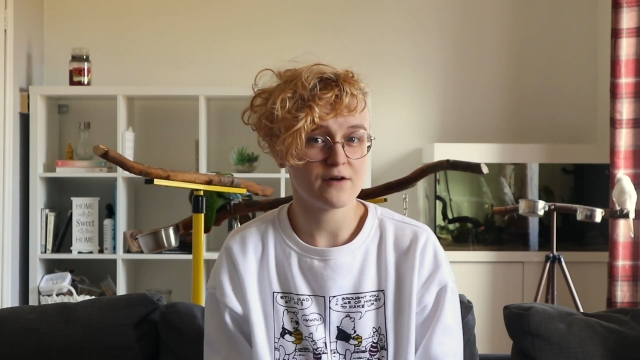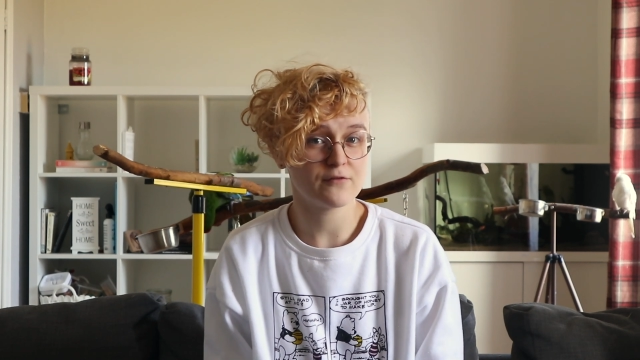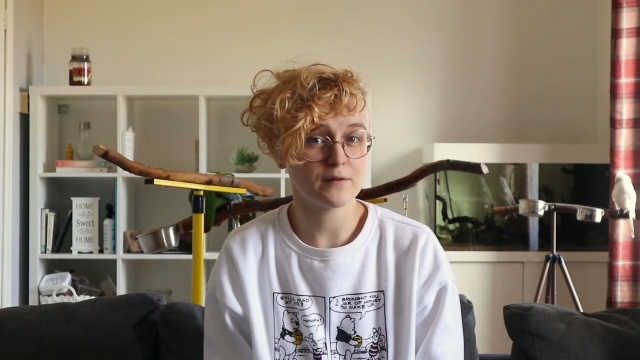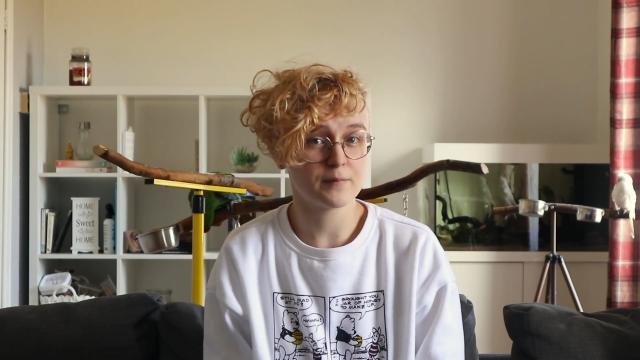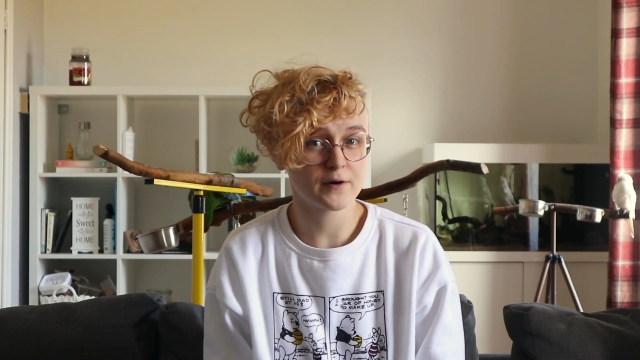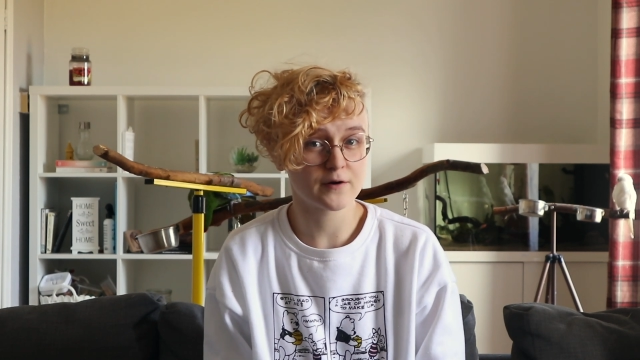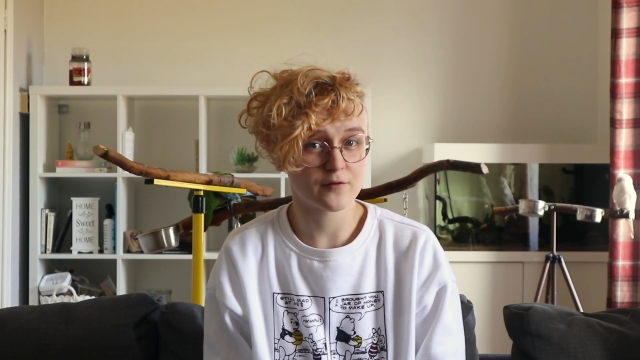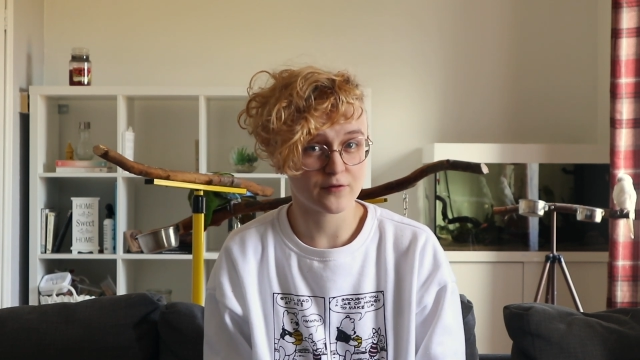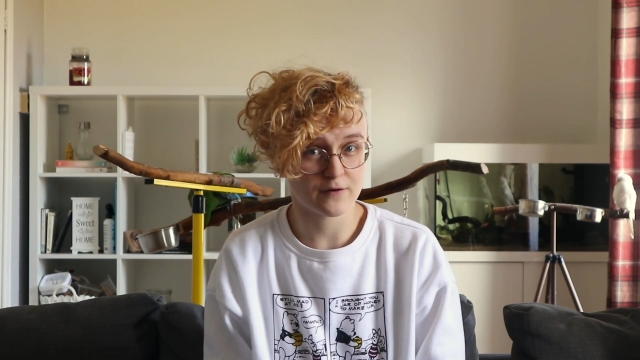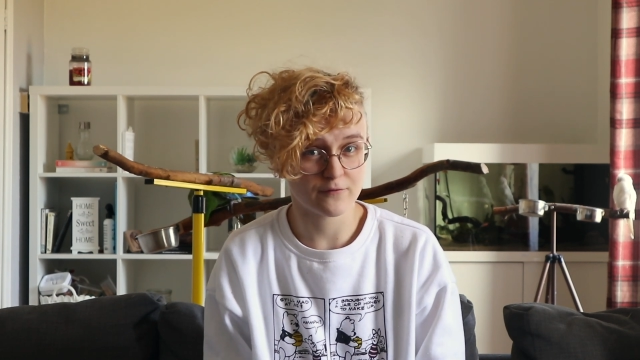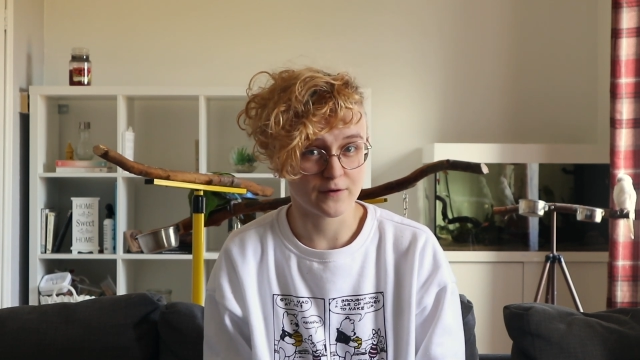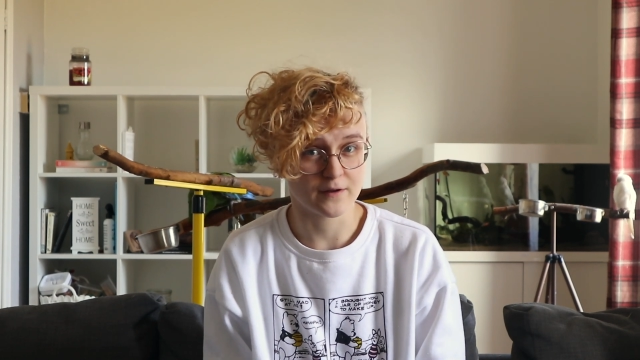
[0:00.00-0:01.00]
Every bird
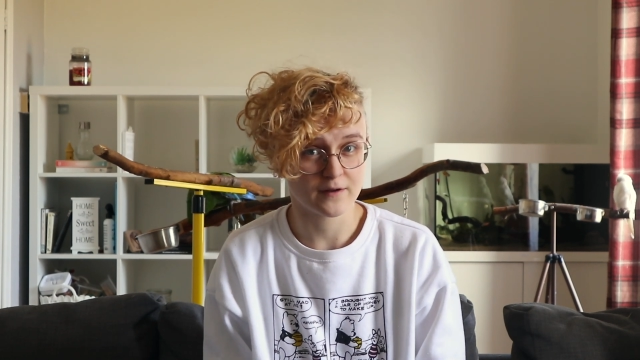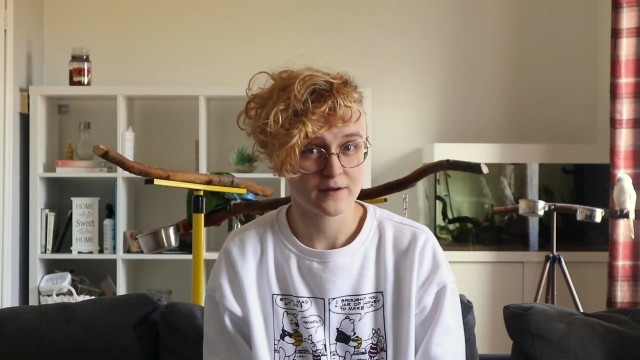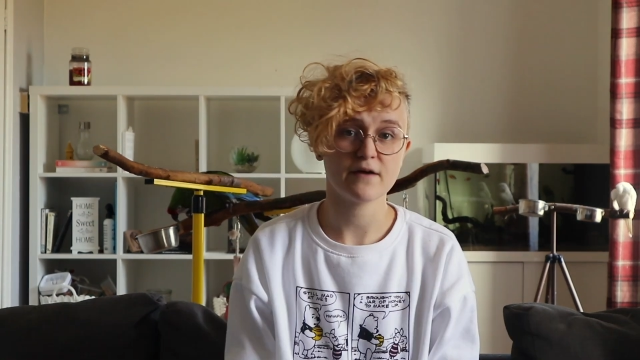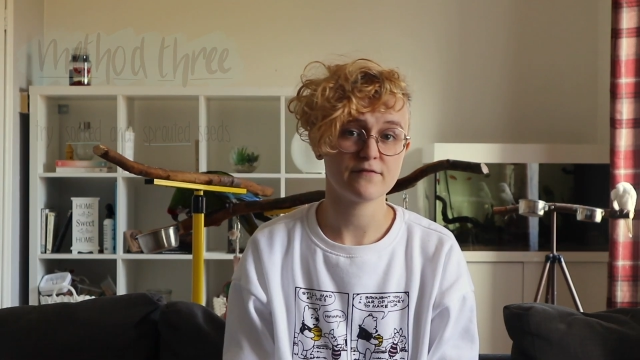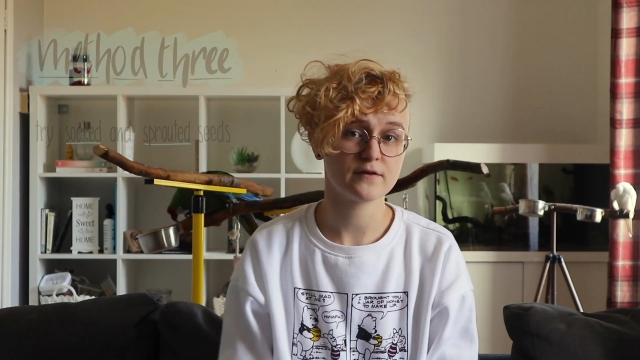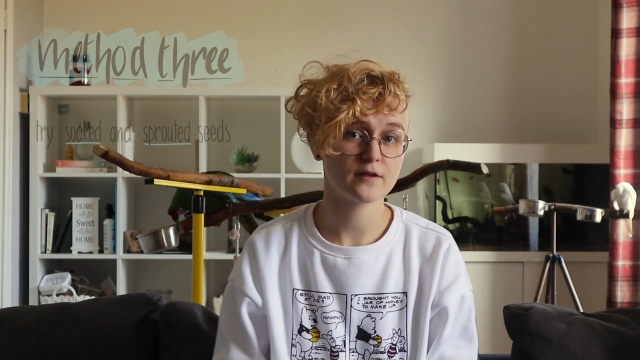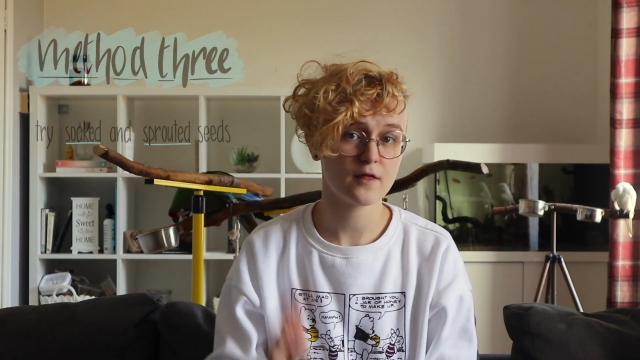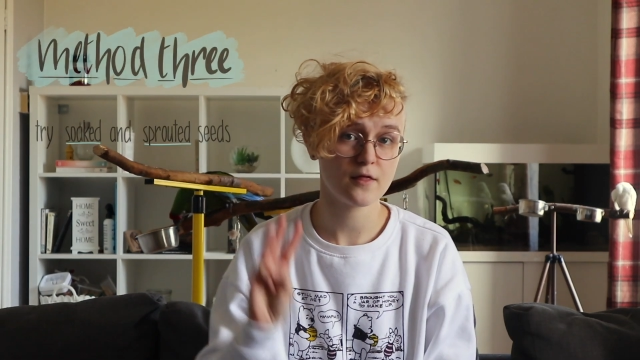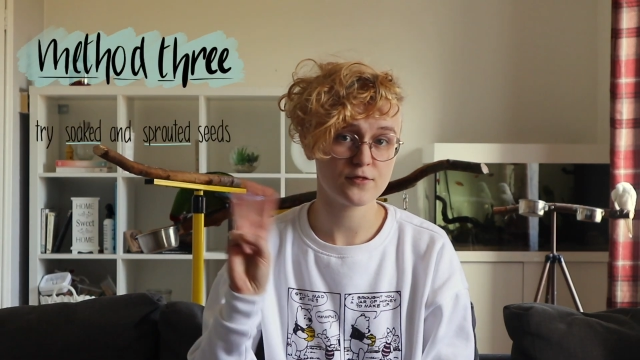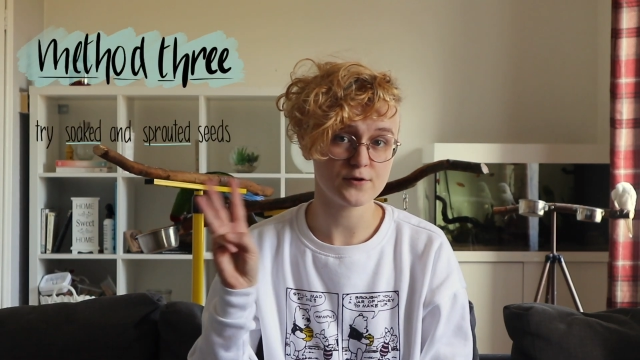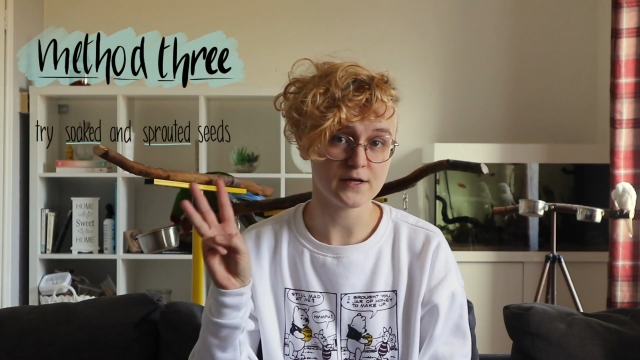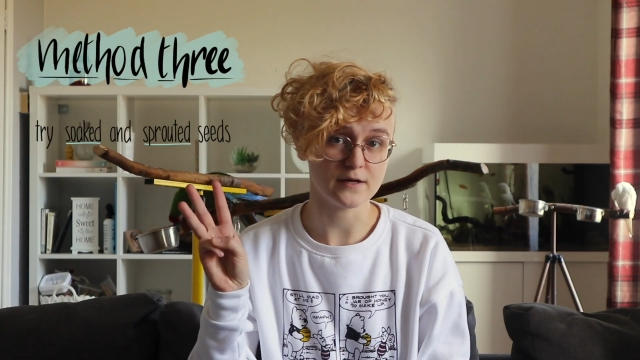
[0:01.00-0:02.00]
is different. Method
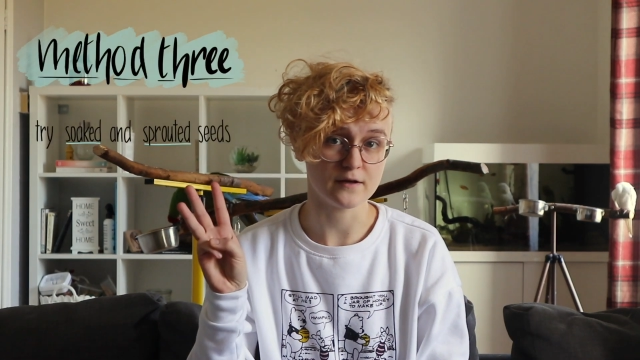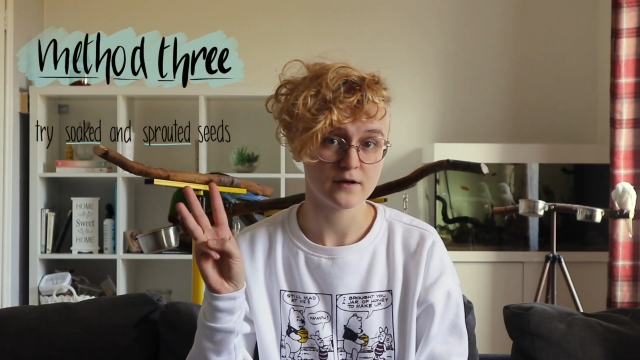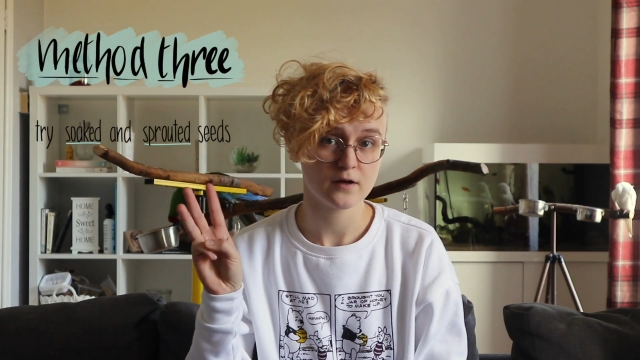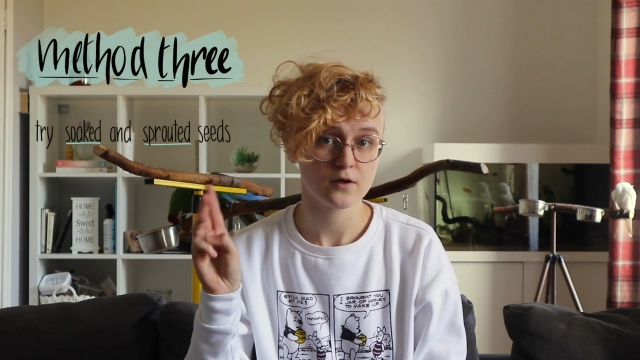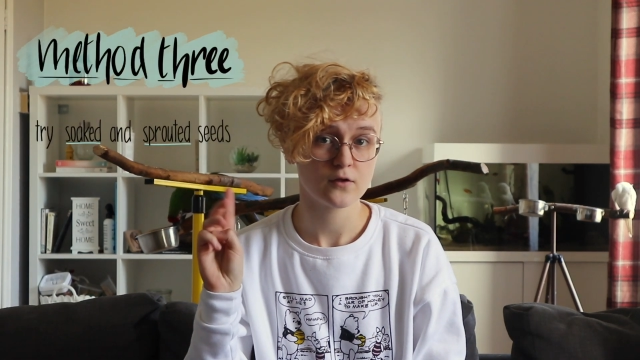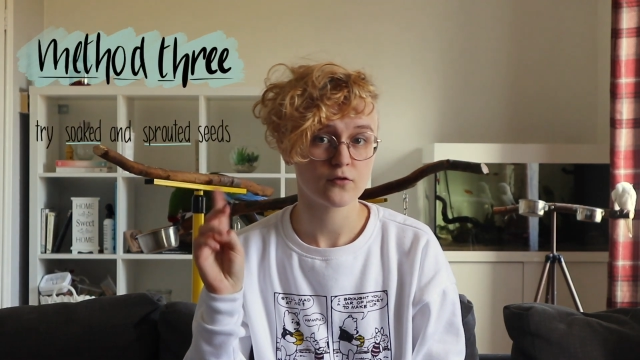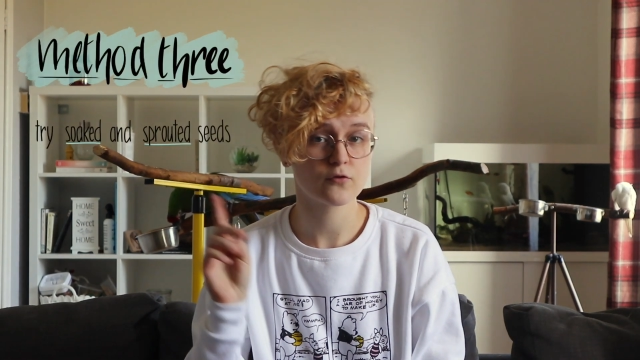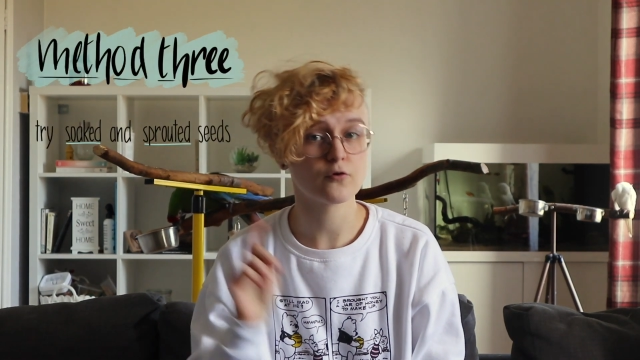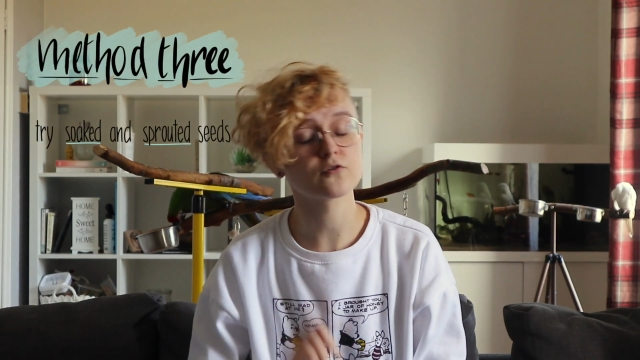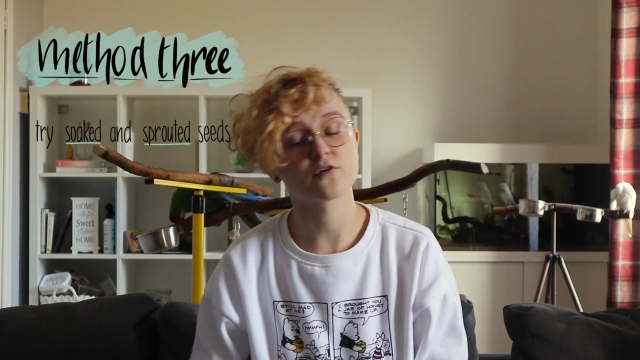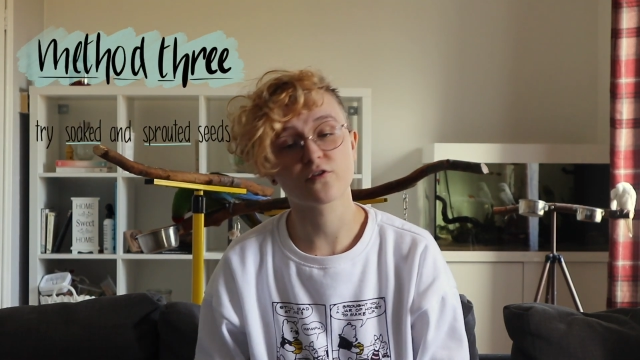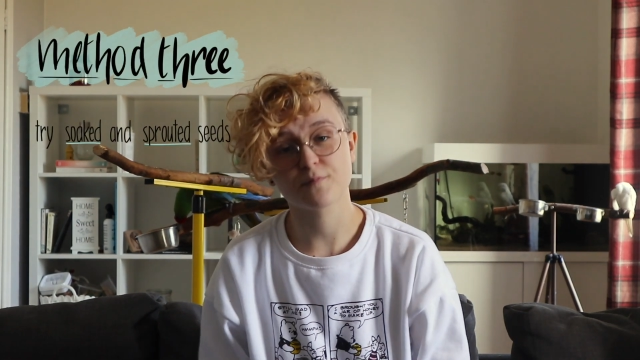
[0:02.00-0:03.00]
3.
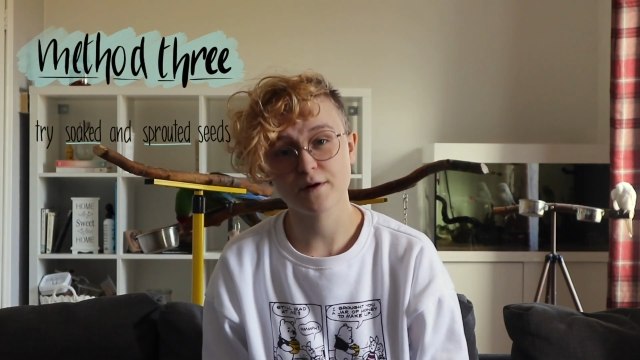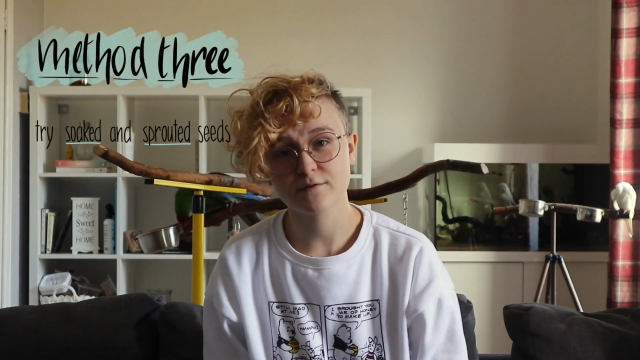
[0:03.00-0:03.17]
Soaked or